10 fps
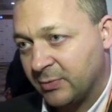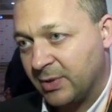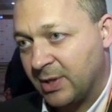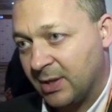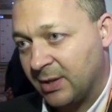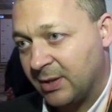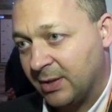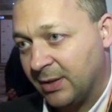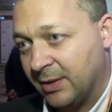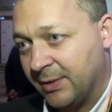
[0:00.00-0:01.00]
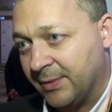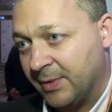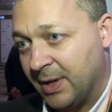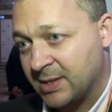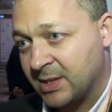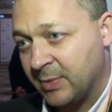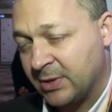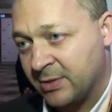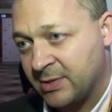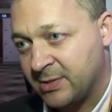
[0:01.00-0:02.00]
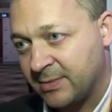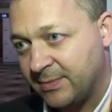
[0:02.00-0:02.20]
with the exhibitors.